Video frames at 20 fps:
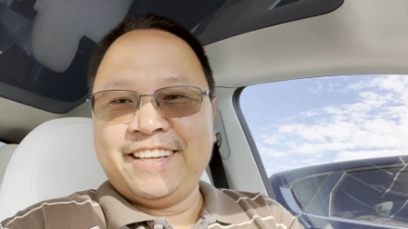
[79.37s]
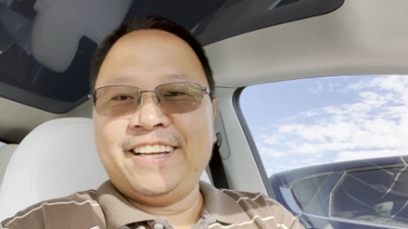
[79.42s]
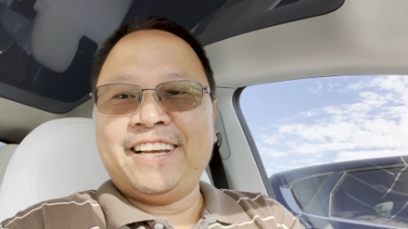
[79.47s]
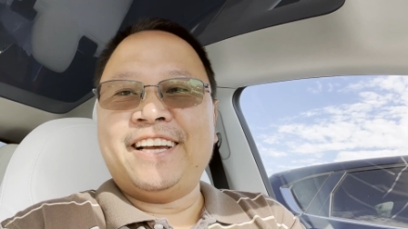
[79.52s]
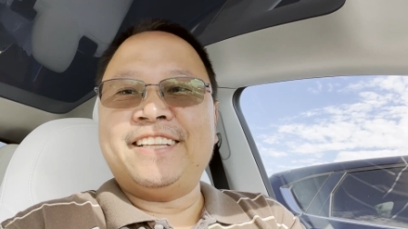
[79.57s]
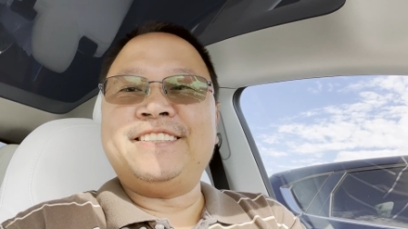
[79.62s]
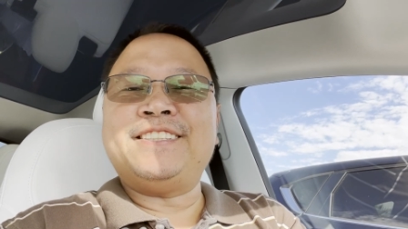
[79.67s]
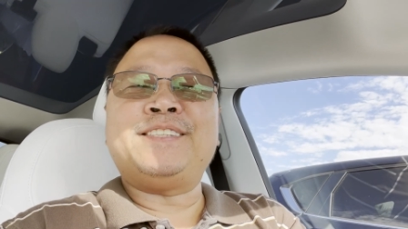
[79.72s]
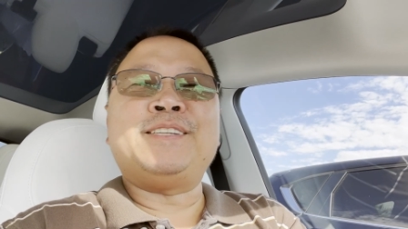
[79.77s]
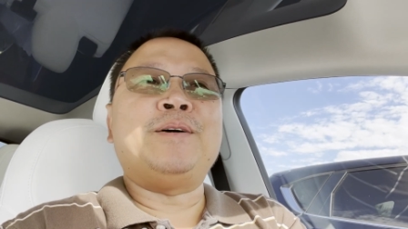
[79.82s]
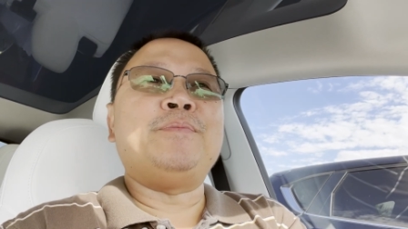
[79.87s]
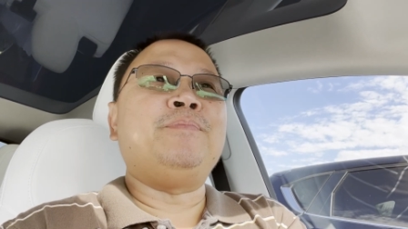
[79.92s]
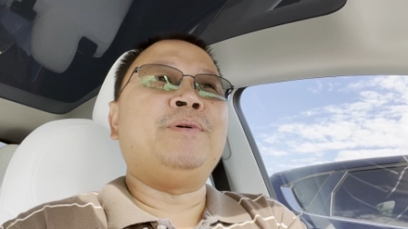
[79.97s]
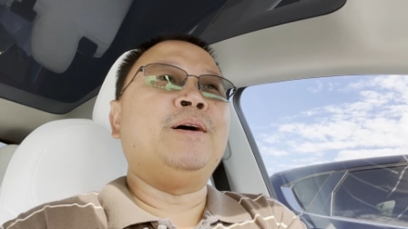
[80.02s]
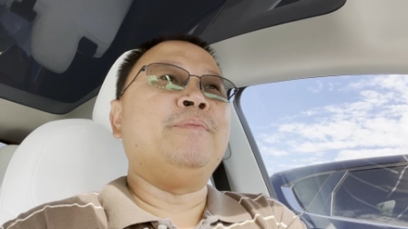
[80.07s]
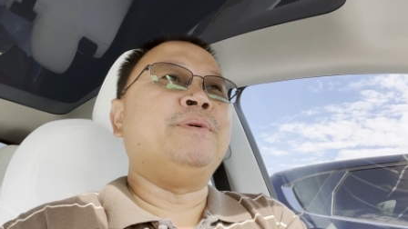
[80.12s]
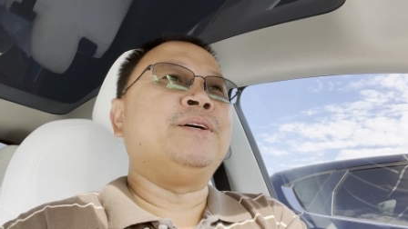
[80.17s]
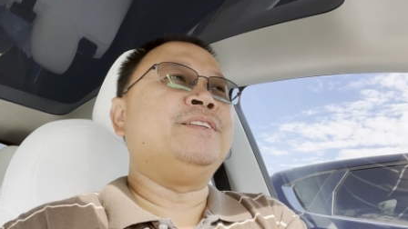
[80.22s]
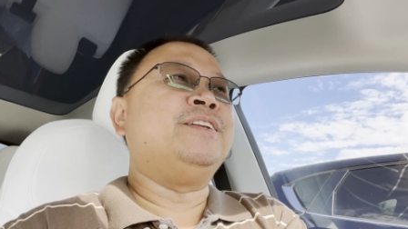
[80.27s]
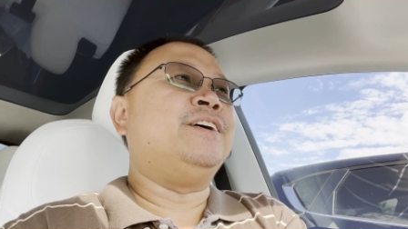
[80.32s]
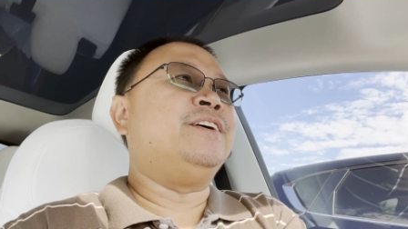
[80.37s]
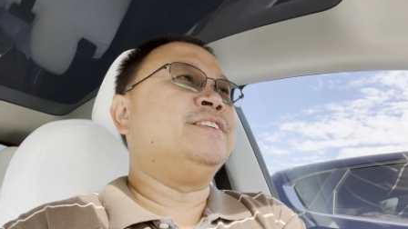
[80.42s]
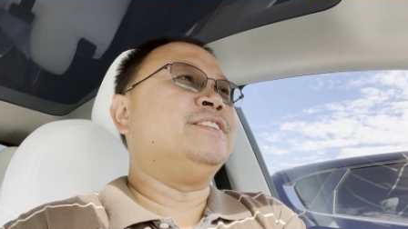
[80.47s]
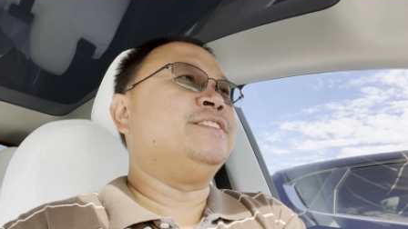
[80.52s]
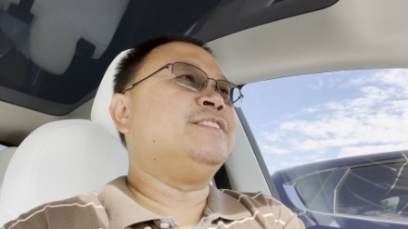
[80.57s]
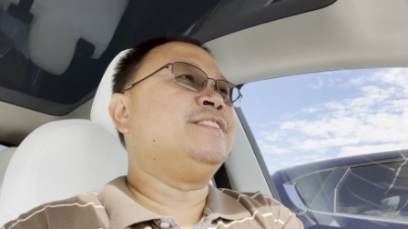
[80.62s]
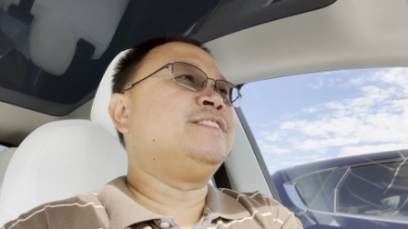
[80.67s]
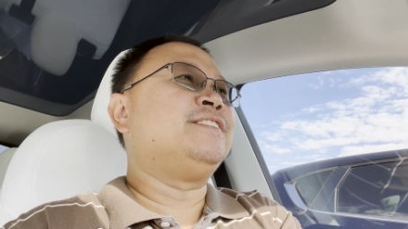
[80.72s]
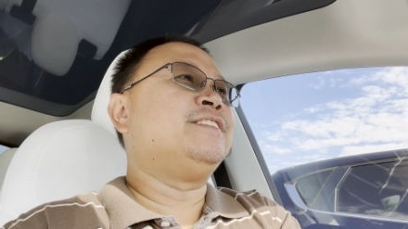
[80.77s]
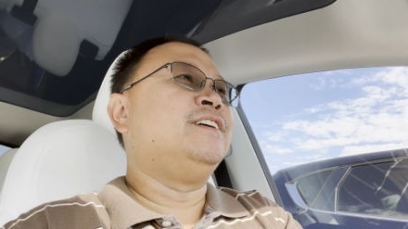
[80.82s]
Had to stop by
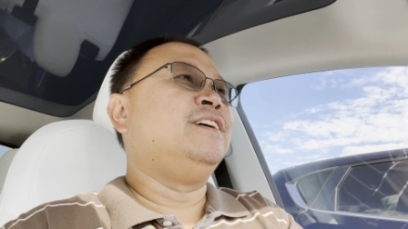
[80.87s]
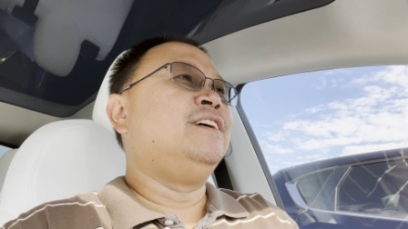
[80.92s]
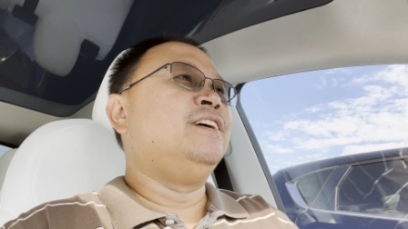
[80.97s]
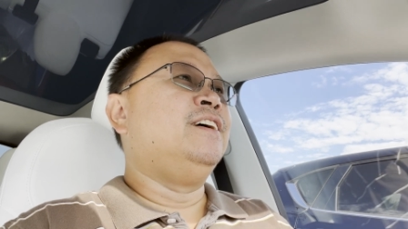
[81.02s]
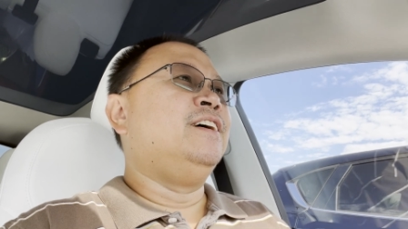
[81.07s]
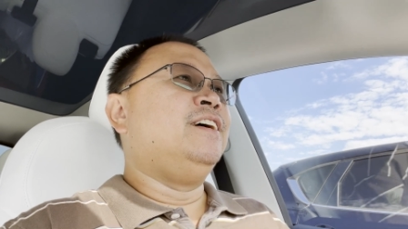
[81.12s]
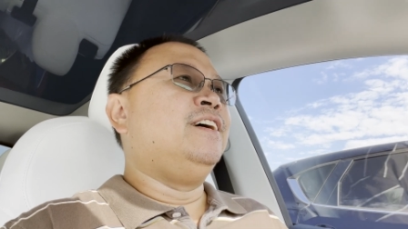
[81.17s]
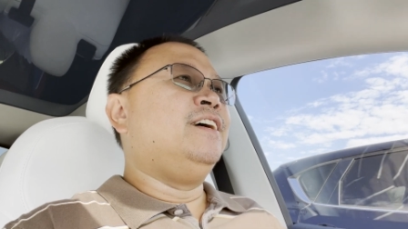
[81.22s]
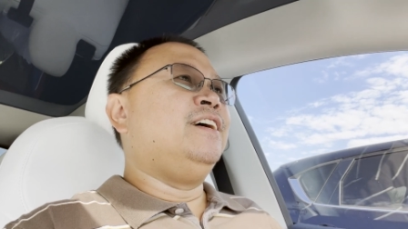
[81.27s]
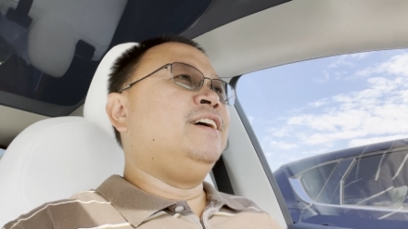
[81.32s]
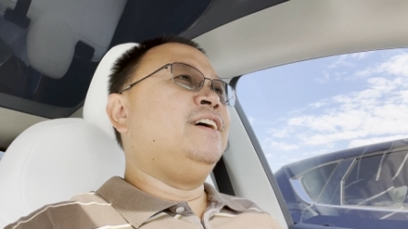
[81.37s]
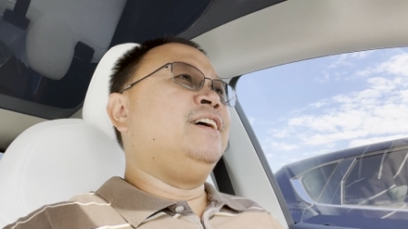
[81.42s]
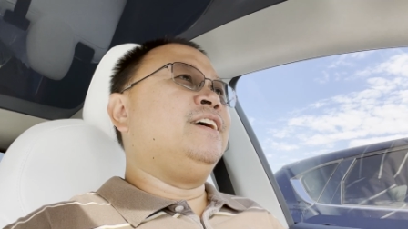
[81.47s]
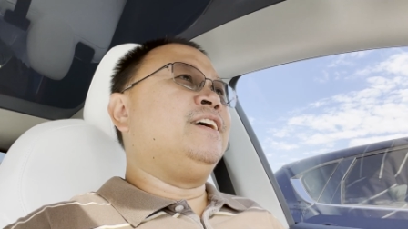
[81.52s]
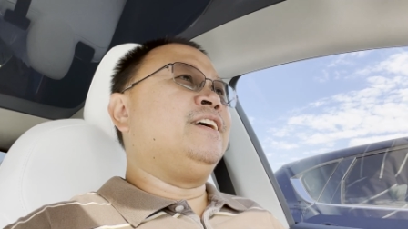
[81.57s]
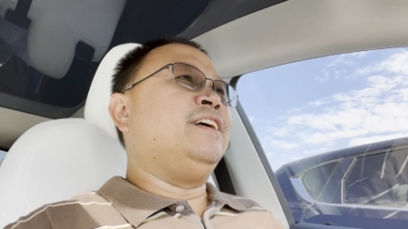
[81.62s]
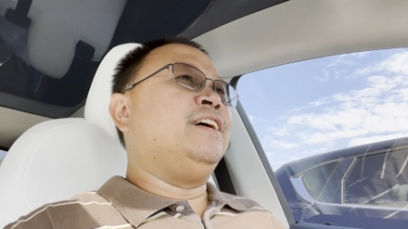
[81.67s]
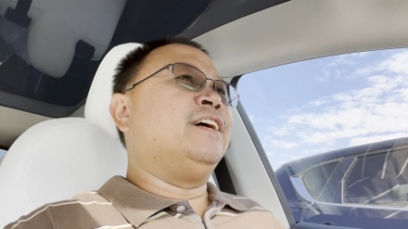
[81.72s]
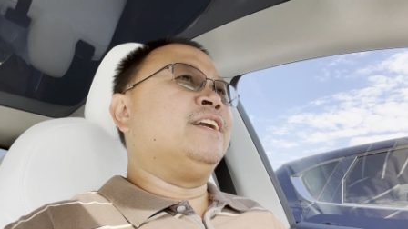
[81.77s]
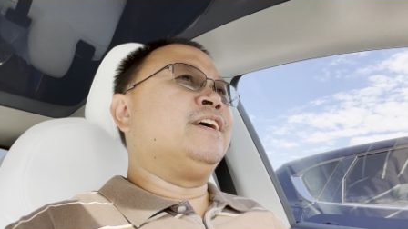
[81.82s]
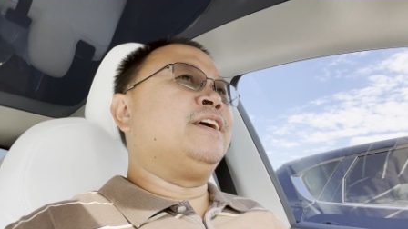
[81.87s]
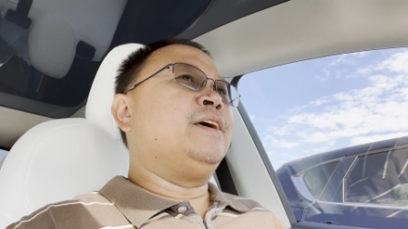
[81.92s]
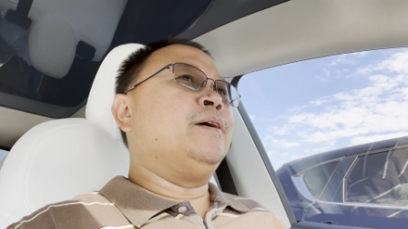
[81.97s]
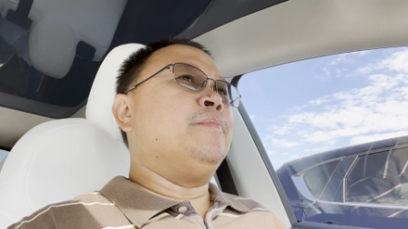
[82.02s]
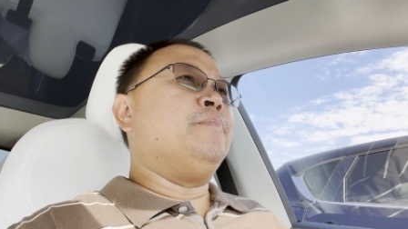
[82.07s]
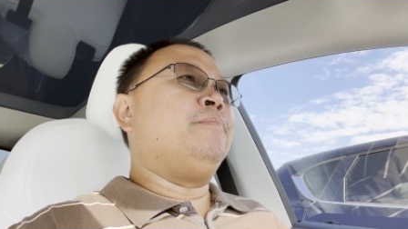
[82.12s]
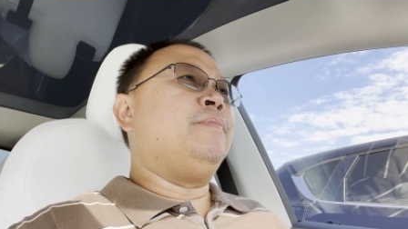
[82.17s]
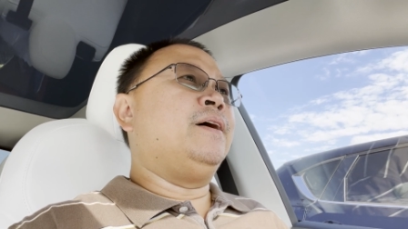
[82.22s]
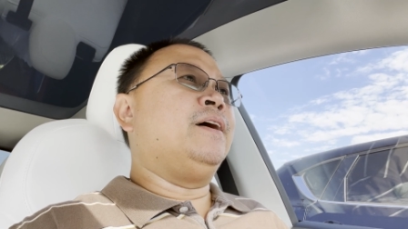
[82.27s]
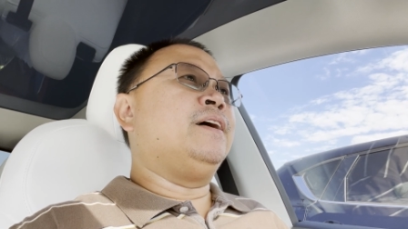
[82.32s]
McDonald's. Gotta
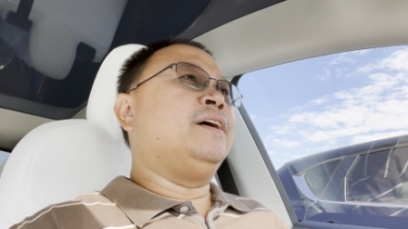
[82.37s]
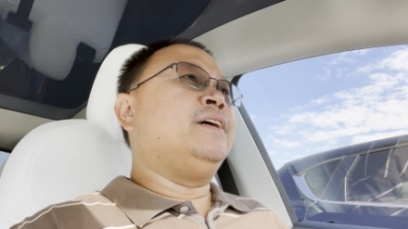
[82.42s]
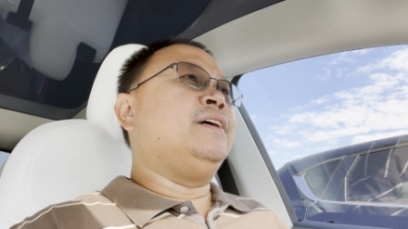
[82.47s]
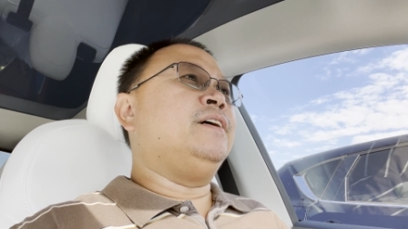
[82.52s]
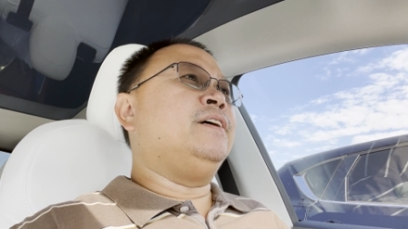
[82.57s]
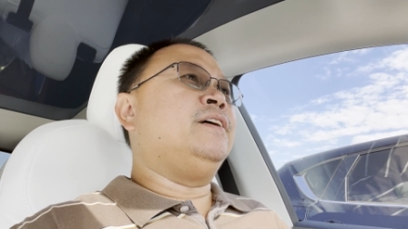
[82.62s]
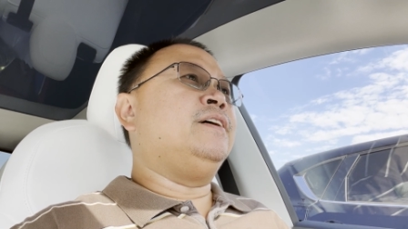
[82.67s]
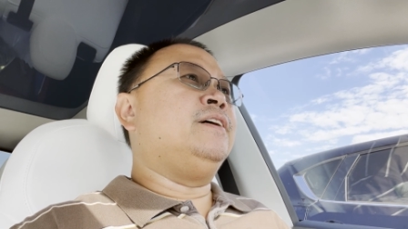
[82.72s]
get my